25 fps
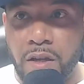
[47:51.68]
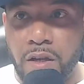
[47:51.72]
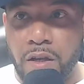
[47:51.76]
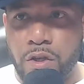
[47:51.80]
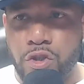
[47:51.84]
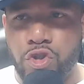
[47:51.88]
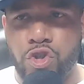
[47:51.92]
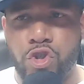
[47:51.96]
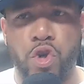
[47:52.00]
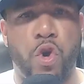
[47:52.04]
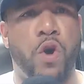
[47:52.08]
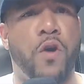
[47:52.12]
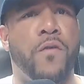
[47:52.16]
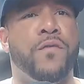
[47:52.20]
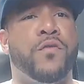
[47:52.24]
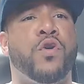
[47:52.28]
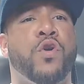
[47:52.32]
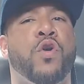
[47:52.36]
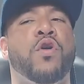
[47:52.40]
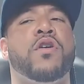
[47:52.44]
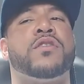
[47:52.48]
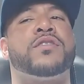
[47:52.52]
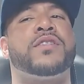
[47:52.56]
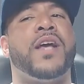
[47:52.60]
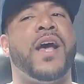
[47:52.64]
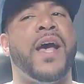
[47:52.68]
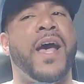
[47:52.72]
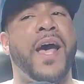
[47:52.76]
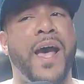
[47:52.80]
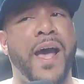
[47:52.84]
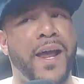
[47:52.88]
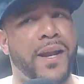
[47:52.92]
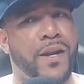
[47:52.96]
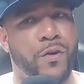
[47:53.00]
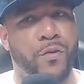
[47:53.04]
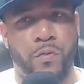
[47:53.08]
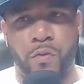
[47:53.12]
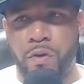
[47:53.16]
So of course I
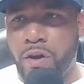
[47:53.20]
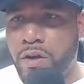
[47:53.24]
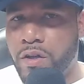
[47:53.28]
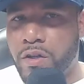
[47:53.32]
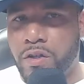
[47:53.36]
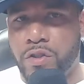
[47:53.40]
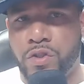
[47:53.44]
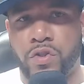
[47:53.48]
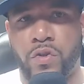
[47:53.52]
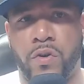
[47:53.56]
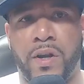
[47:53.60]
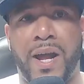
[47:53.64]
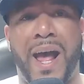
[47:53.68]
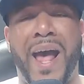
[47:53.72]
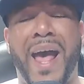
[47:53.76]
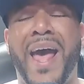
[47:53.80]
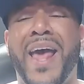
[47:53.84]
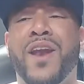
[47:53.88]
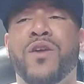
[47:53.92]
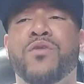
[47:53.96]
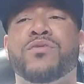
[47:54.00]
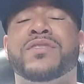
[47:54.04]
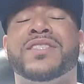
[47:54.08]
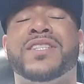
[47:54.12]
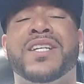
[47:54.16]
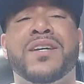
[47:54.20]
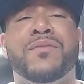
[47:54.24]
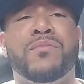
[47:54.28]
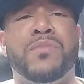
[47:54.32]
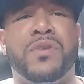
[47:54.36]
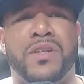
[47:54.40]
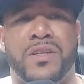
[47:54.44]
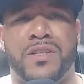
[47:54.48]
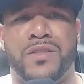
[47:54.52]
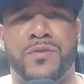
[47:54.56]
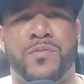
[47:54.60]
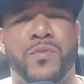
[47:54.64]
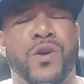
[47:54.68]
had to wear the joint. I had on
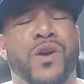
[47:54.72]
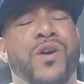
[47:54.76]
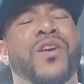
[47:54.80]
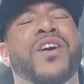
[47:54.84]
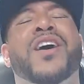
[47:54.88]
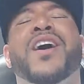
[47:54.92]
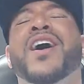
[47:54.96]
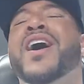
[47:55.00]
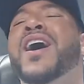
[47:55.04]
Timberlands, bro.